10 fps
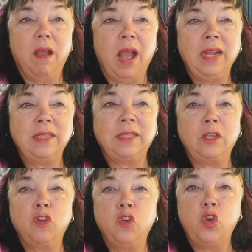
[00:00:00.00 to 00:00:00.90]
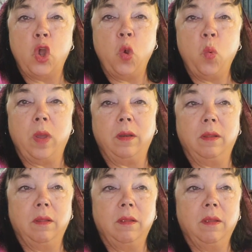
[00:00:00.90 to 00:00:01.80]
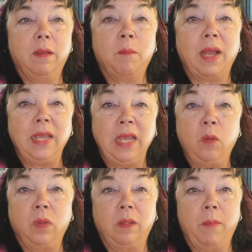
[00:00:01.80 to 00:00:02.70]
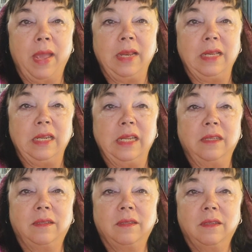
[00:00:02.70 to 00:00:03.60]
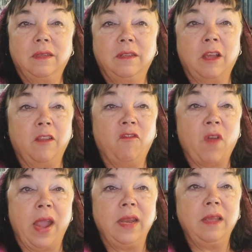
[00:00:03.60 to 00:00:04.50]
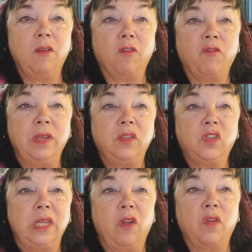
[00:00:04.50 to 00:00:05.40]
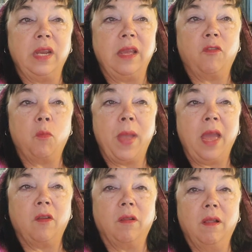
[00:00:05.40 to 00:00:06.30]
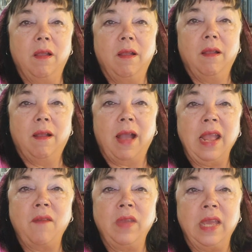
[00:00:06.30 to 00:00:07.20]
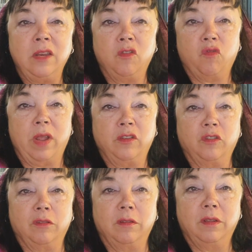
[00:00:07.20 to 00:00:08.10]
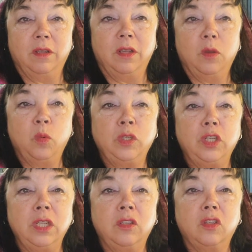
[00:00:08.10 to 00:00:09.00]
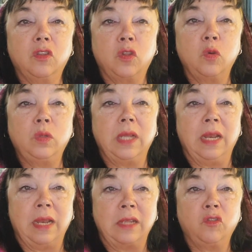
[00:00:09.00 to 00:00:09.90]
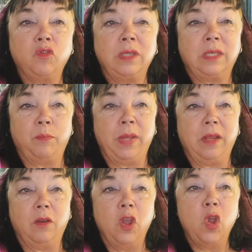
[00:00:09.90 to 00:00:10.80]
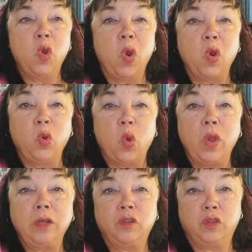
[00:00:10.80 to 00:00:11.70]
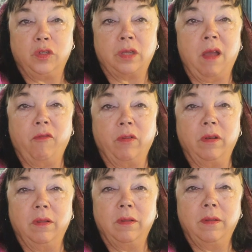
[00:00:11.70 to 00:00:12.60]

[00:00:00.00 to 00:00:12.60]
I consider no one my equal in manliness, not in fighting or feasting or any other matter. I have a hidden treasure, which is those illustrious men who are loyal to their sovereign.